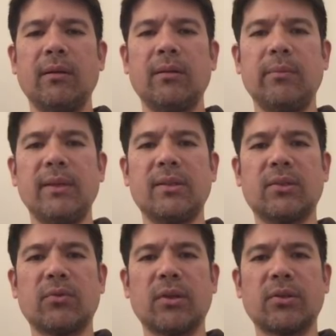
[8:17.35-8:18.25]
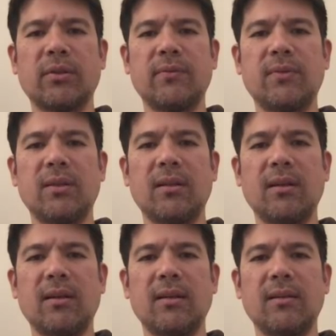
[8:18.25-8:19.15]
The basic structure of
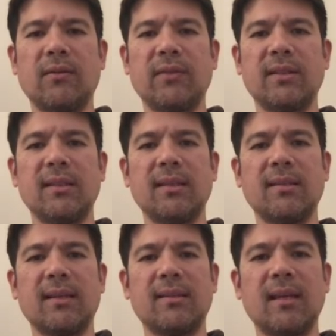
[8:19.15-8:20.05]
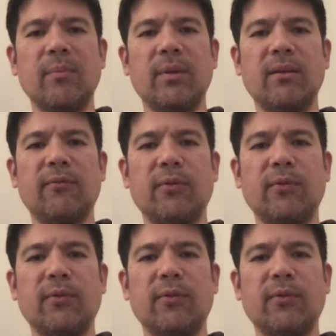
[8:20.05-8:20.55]
a CSS statement.